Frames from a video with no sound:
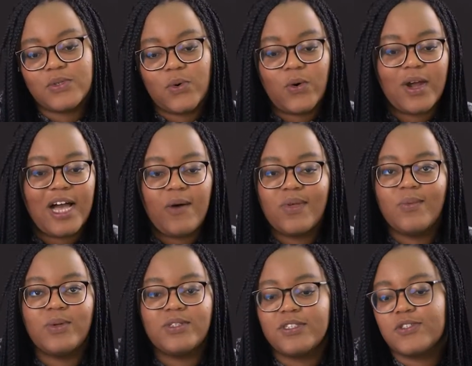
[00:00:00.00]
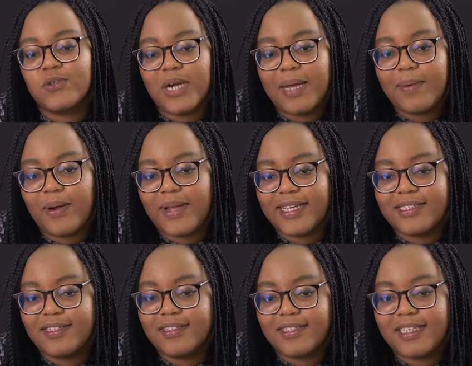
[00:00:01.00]
or how we would describe our
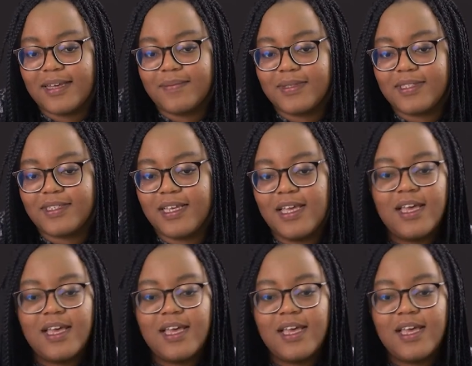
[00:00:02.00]
x-intercepts.